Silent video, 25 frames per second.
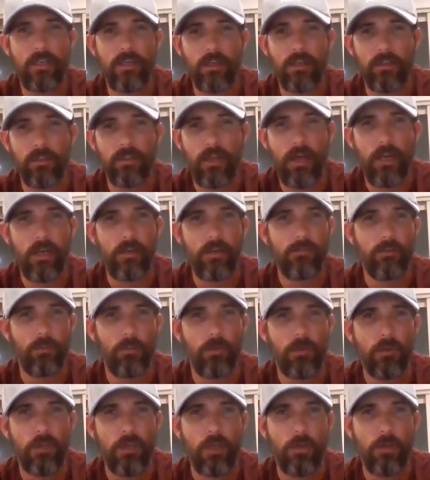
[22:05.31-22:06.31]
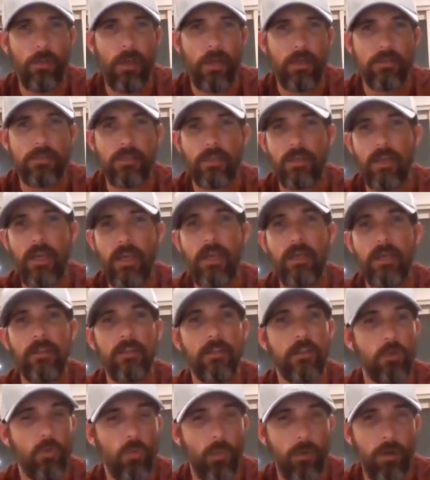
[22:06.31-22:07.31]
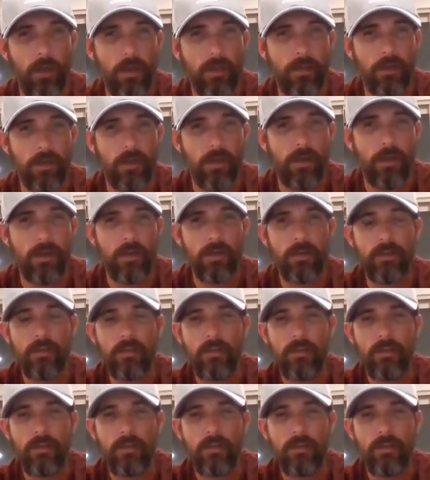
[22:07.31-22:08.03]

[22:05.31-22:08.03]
And a lot of them will come back and say, "Hey, look what I got."